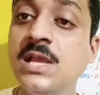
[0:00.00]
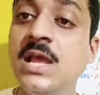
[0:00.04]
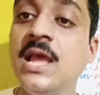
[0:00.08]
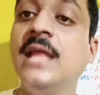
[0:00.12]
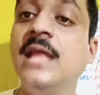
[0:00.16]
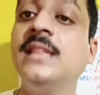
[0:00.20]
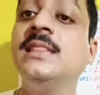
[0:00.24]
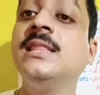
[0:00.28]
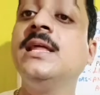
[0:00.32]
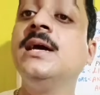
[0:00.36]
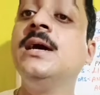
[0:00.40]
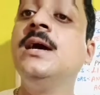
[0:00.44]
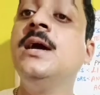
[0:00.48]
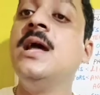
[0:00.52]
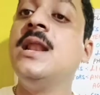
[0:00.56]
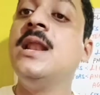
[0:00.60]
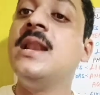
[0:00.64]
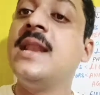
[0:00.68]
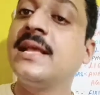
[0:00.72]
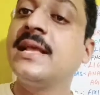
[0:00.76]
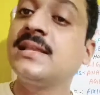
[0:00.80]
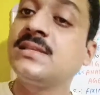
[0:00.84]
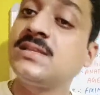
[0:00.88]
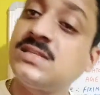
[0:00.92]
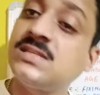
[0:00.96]
in the
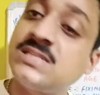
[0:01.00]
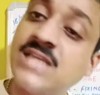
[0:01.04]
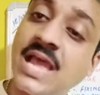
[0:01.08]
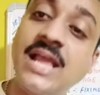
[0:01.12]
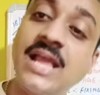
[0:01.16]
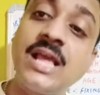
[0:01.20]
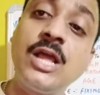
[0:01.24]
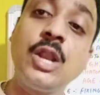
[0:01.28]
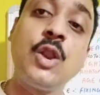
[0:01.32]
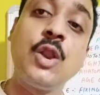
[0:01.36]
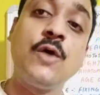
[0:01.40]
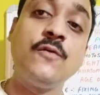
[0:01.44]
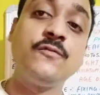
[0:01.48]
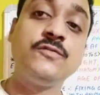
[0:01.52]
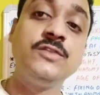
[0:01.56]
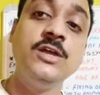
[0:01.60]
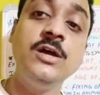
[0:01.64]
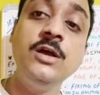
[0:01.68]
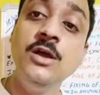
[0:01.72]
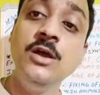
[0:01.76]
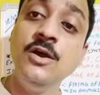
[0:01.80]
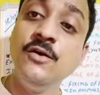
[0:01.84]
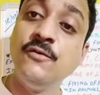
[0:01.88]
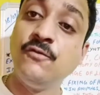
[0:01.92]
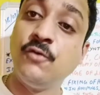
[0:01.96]
next cycle of the
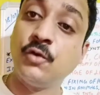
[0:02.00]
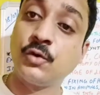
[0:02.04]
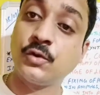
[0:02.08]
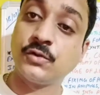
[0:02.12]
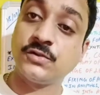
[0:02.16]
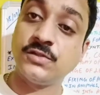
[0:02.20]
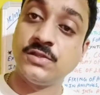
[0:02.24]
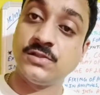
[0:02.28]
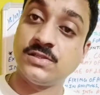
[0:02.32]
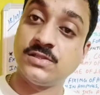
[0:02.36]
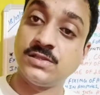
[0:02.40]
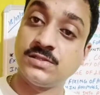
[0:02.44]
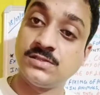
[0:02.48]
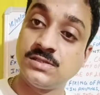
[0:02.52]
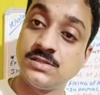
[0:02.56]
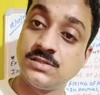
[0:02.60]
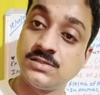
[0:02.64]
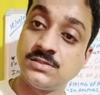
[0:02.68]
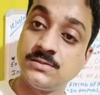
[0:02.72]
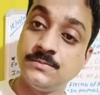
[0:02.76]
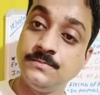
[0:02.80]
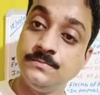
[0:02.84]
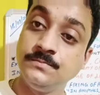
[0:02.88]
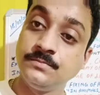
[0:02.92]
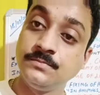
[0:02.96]
photosynthesis
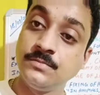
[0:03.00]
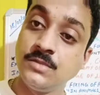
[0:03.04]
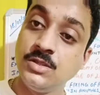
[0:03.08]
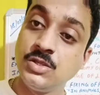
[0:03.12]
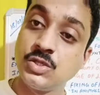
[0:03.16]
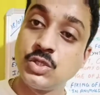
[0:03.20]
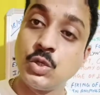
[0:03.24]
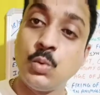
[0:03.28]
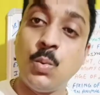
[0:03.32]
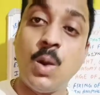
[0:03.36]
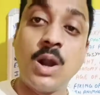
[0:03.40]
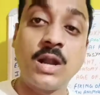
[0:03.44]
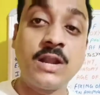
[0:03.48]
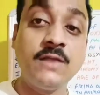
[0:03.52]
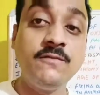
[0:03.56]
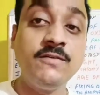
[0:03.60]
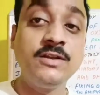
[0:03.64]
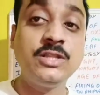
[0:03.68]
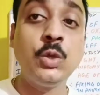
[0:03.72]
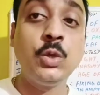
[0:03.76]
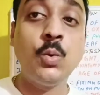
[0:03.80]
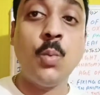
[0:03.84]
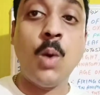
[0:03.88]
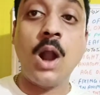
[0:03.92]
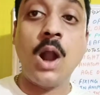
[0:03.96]
so whatever
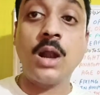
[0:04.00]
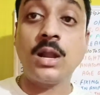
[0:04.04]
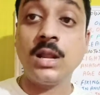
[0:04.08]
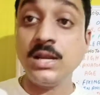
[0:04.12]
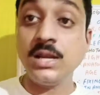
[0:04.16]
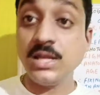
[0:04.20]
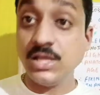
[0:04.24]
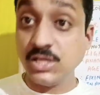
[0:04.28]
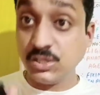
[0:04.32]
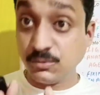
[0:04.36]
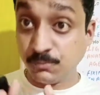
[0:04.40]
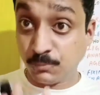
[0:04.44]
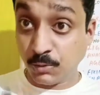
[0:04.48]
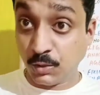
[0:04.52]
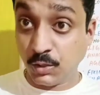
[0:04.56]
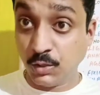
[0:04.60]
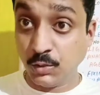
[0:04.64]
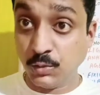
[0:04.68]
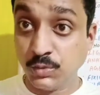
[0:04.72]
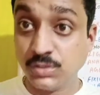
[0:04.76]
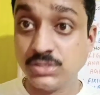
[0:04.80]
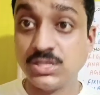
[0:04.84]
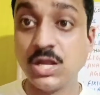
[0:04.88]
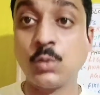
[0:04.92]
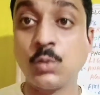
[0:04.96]
the water is
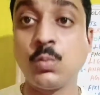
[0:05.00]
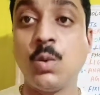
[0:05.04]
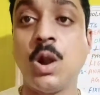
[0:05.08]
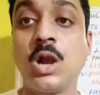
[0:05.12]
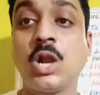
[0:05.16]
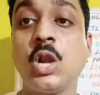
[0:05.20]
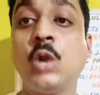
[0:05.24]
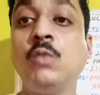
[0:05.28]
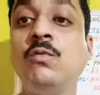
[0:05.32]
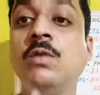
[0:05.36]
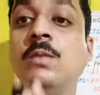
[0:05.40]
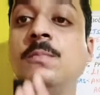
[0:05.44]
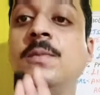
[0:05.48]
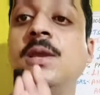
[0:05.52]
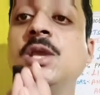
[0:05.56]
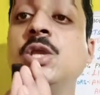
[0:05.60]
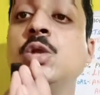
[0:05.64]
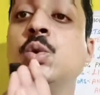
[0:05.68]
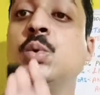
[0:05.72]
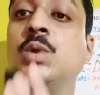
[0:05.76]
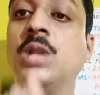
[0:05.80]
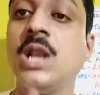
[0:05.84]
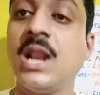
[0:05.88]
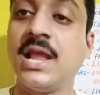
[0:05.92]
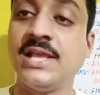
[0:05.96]
produced that water will be
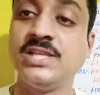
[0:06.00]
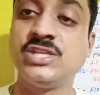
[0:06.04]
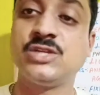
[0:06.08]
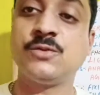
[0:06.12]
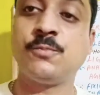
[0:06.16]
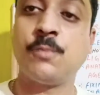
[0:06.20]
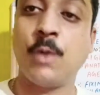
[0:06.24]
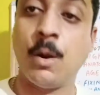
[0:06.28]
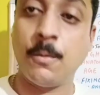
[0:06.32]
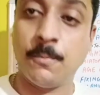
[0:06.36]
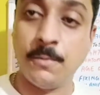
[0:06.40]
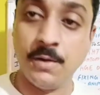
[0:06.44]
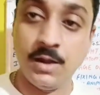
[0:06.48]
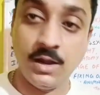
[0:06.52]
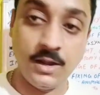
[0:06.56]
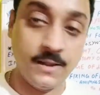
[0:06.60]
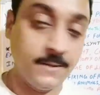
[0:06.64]
utilized properly